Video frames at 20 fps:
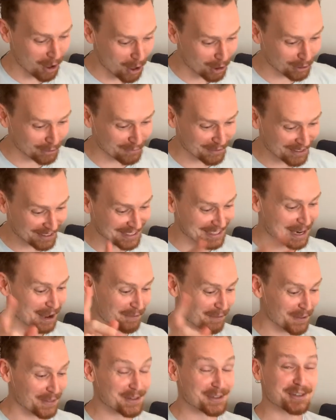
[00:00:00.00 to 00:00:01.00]
all of the
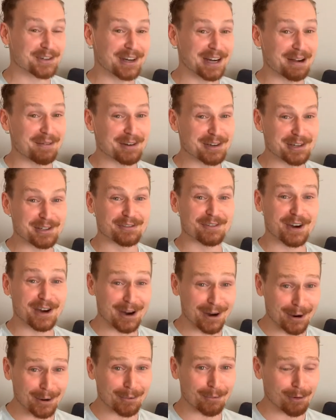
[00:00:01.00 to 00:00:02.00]
stuff on the screen, which is
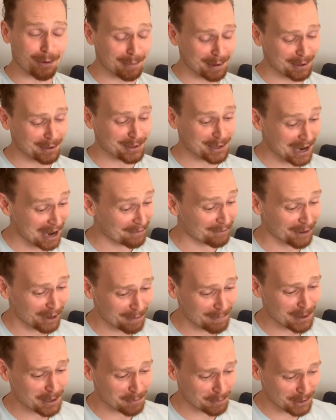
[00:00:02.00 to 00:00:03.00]
very heartwarming, which I
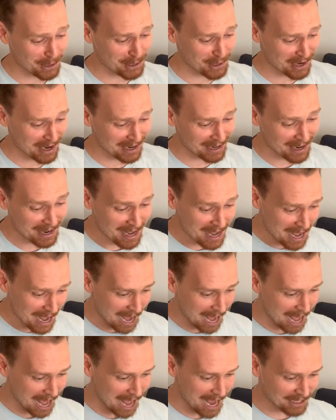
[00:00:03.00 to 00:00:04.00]
very much appreciate.
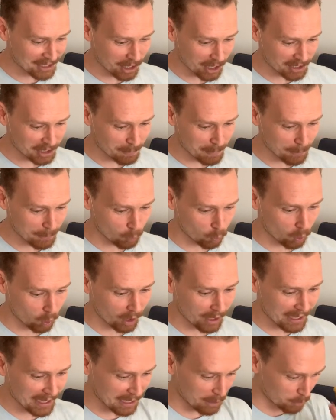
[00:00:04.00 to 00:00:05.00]
I saw some people
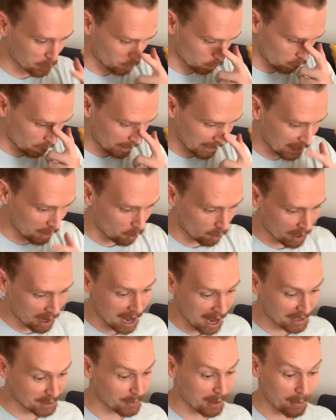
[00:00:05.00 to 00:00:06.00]
worried it was working or
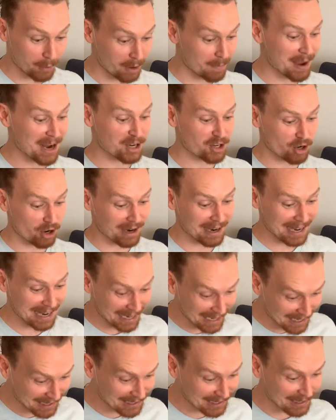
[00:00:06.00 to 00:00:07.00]
not, so I want to make sure it
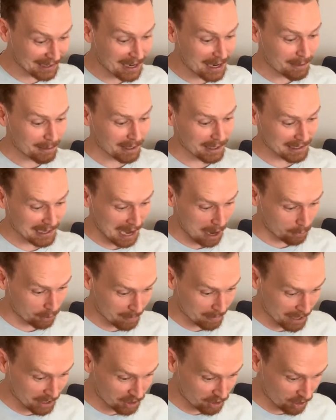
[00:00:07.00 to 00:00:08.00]
is, because I want
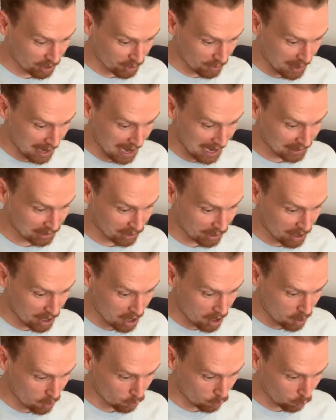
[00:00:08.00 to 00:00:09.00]
to make sure you guys
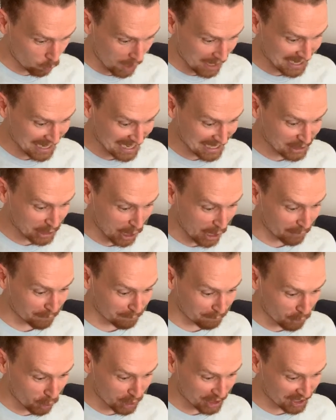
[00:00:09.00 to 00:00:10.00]
know what is
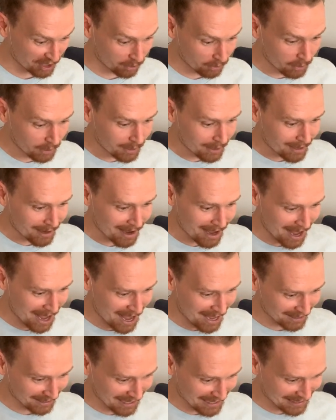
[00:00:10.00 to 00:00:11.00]
afoot.
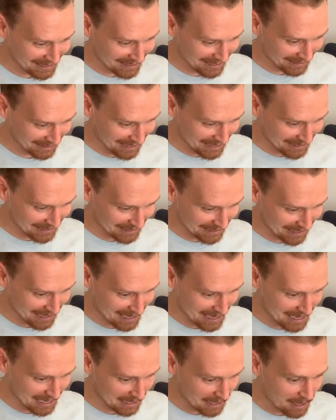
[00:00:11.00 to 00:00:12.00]
Let's
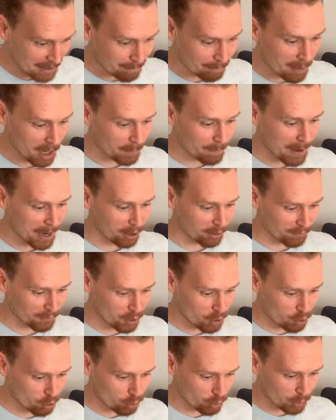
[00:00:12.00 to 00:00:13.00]
see. Mukbang
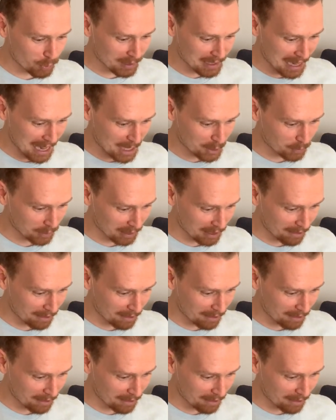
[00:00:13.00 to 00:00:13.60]
Reviews was the last one